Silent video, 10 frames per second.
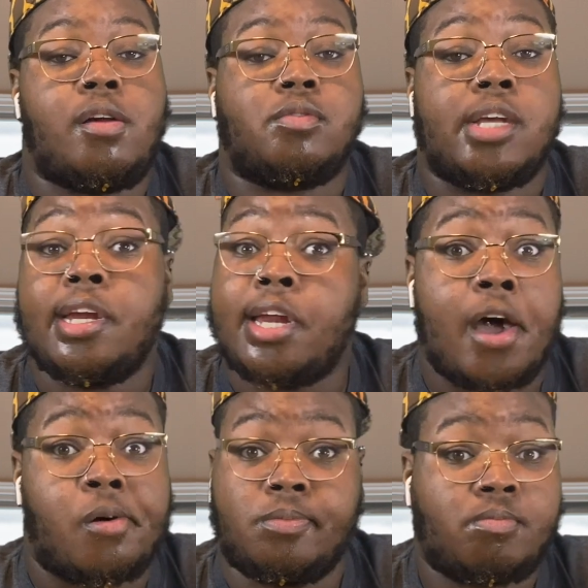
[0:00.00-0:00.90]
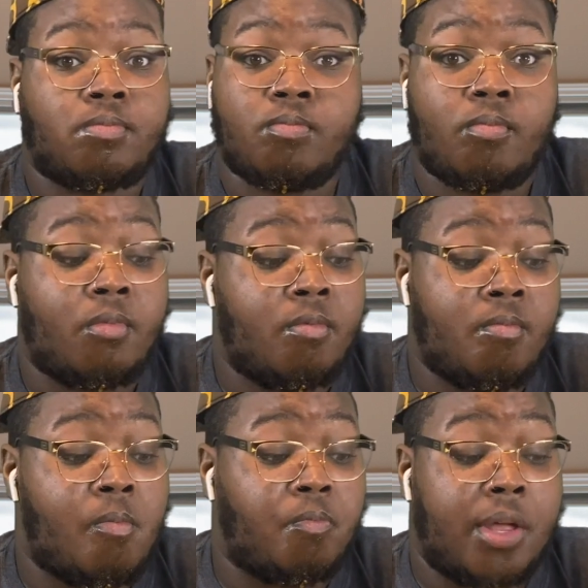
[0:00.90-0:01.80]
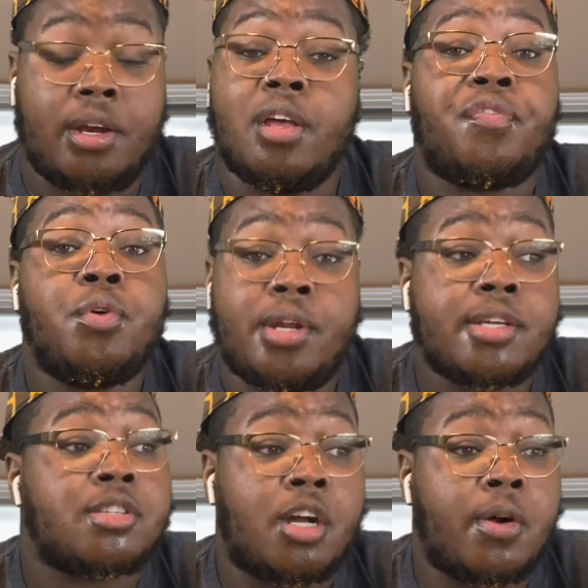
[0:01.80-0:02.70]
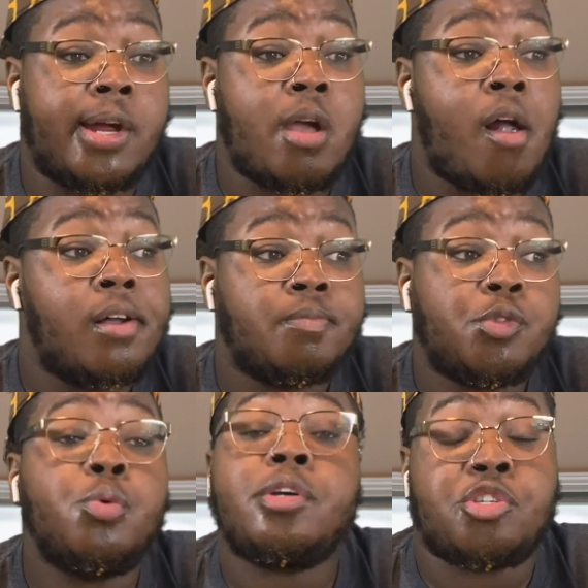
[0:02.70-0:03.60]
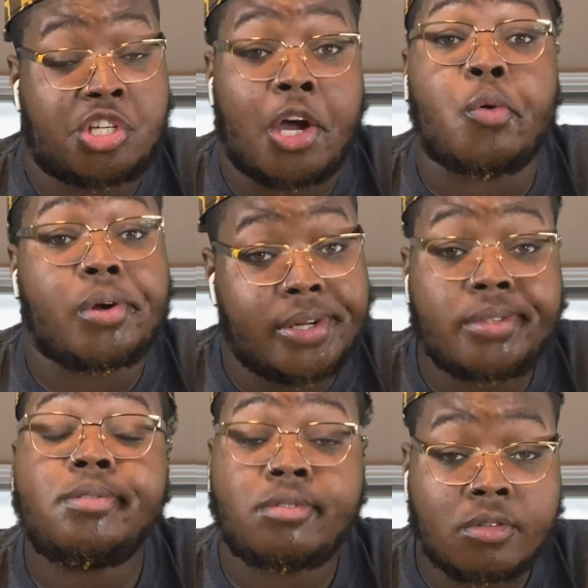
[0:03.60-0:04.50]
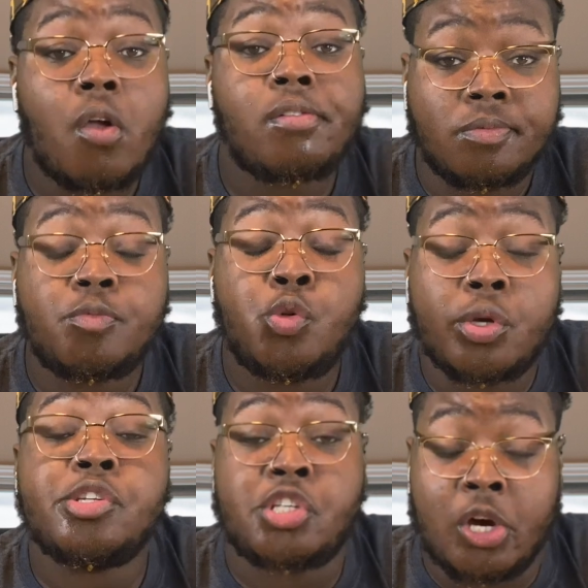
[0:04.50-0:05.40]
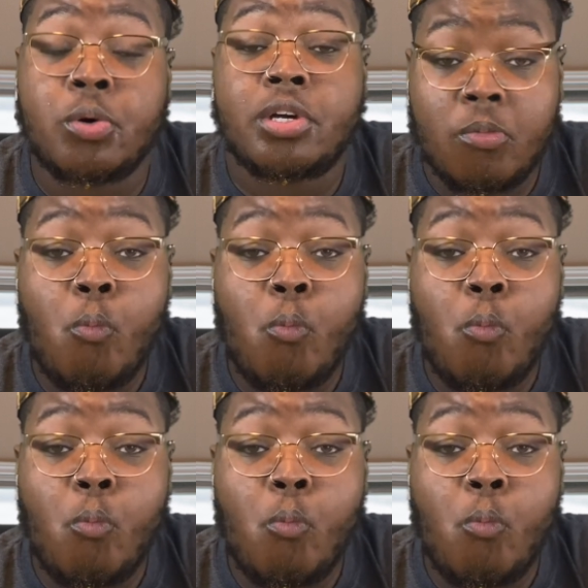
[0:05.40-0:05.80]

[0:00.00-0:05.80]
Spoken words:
It don't. And if you disagree, you can choke. You can choke.